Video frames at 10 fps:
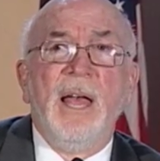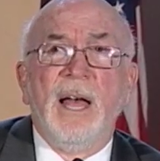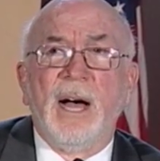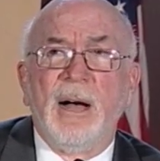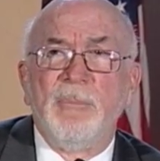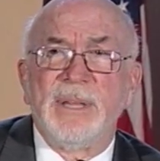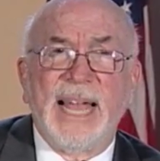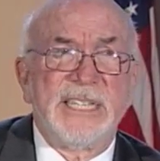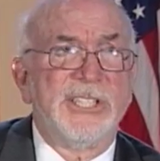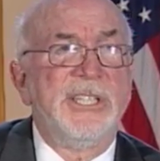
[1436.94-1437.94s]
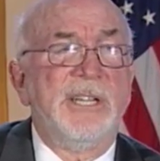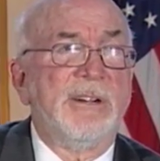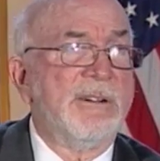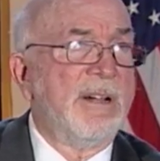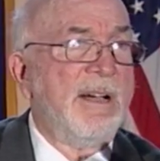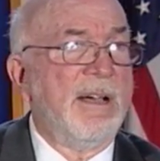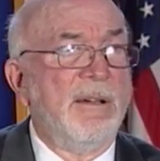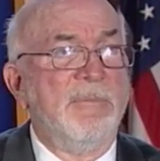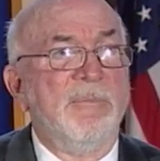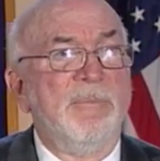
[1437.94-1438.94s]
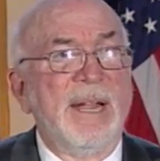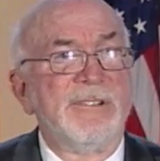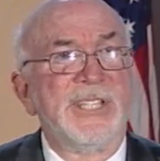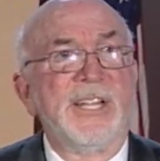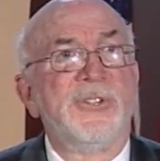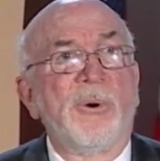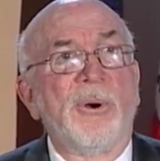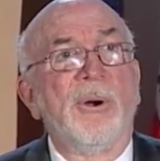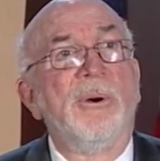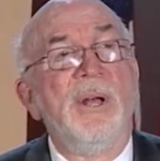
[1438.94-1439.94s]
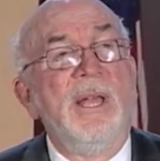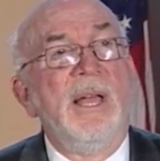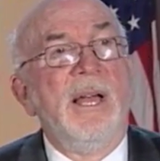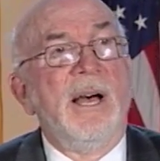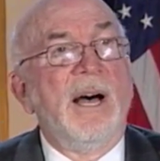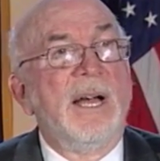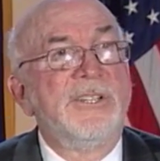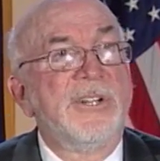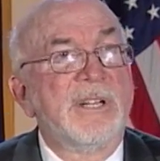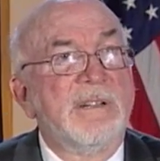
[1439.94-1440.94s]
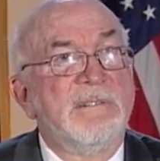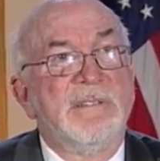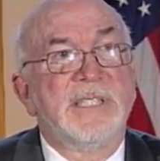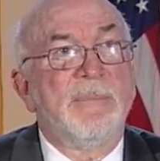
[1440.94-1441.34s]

Last year, Mayor Santoro took some